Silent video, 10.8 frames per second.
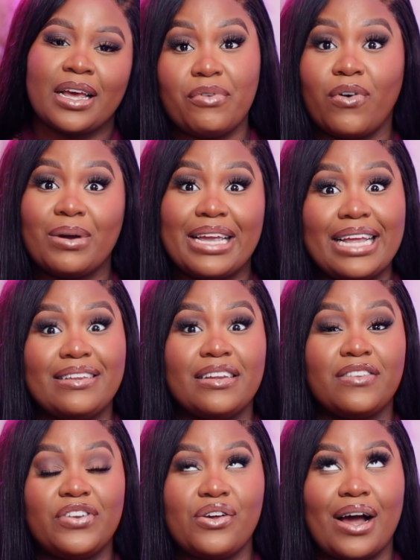Now, before we get into
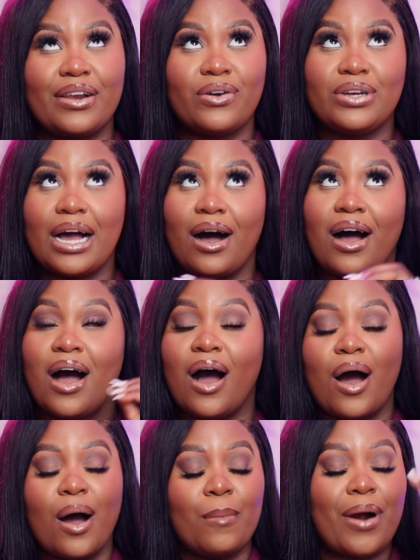this video, I know y'all
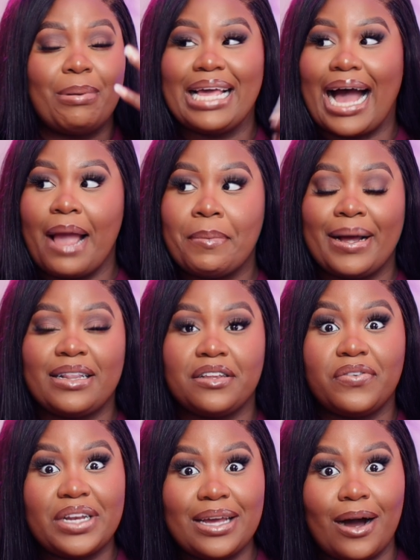probably hyped about this
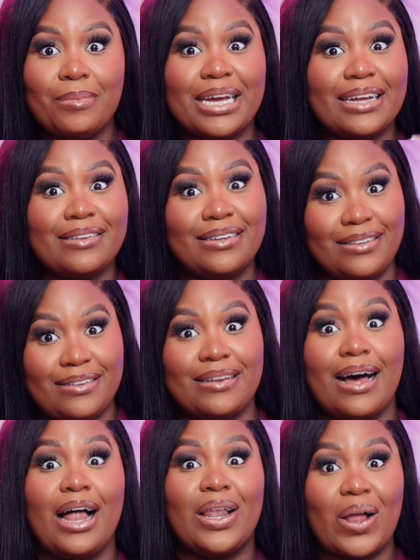video because this is
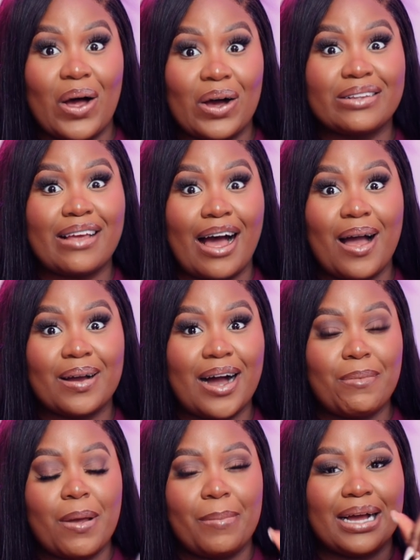a long time
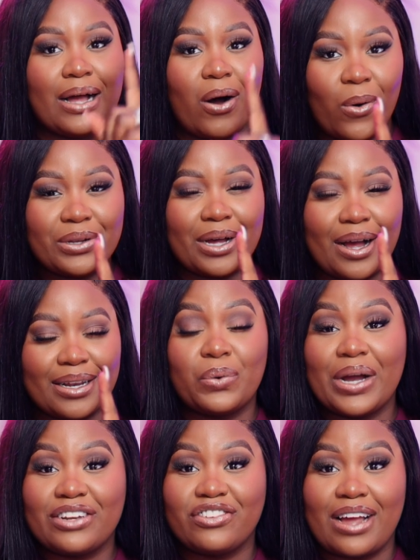coming, but hold on,
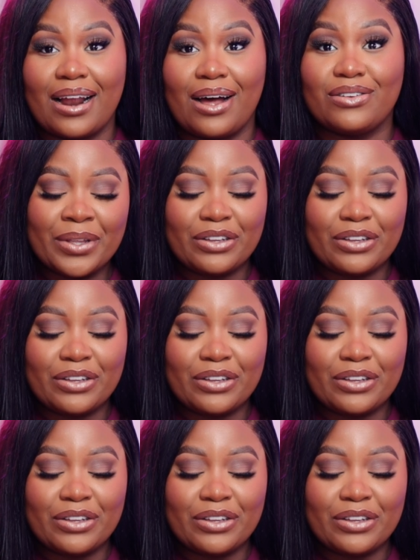quick shout out.